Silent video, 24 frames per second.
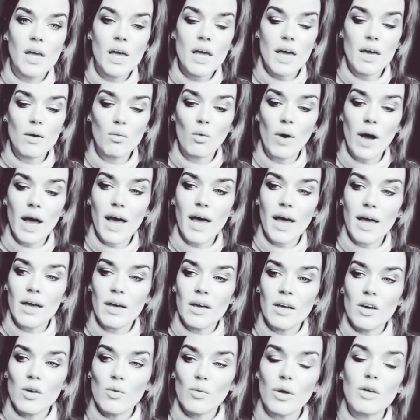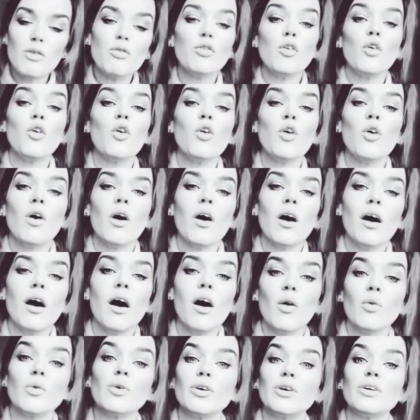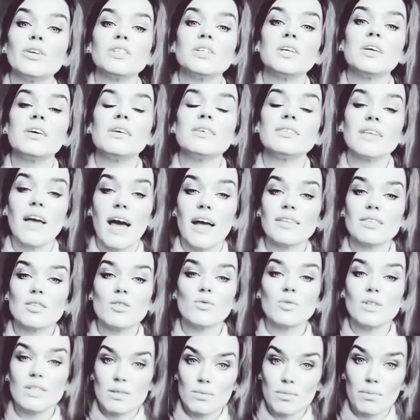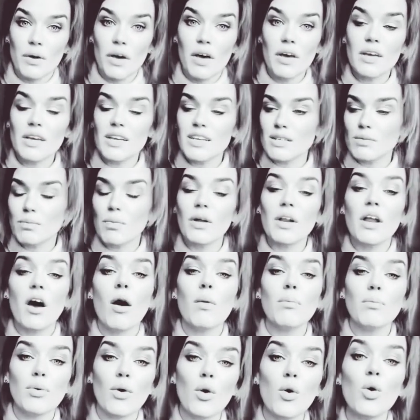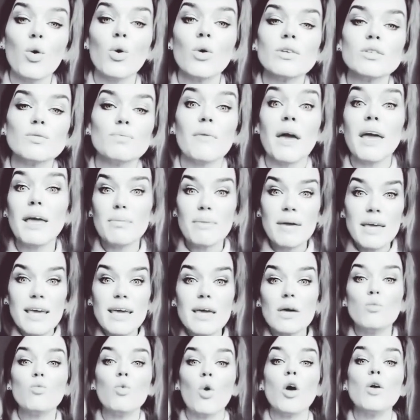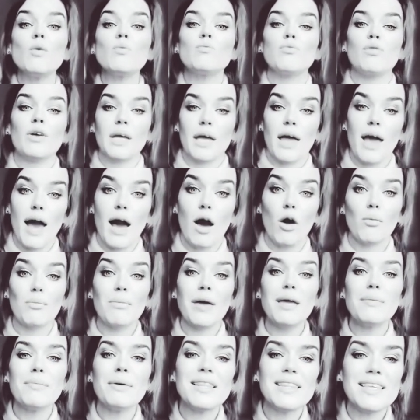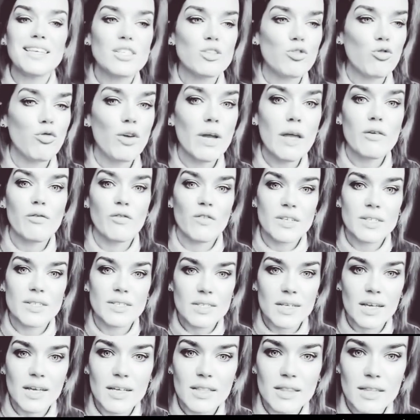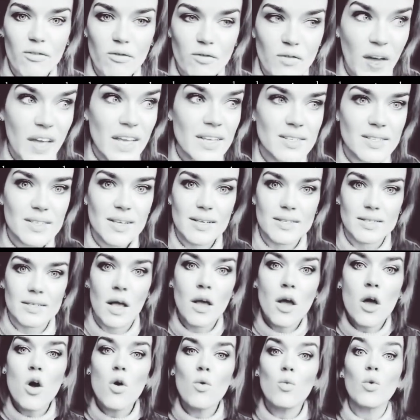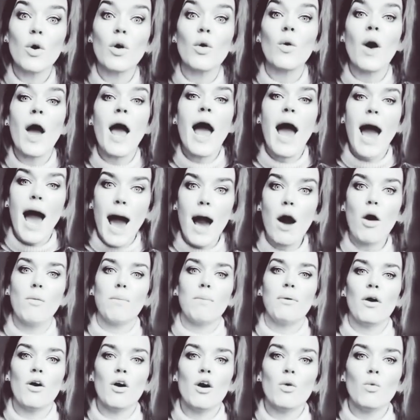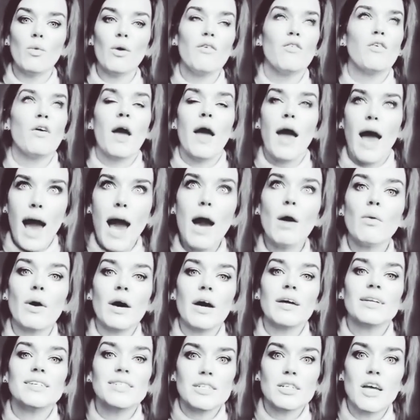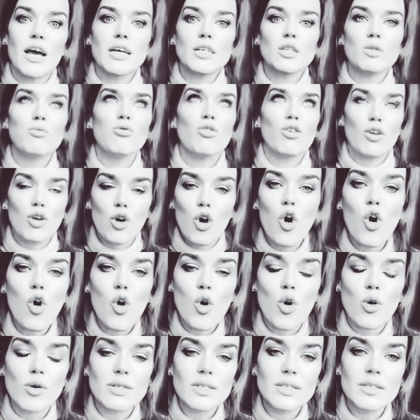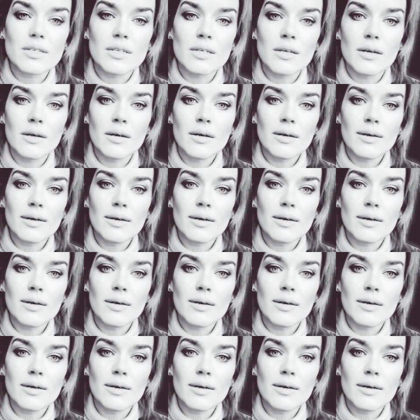And where we thought, oh, good, he's cancelled his book, he's put it on pause, maybe he won't bring it out. Maybe this grief and seeing the faces will help with our desperate cause.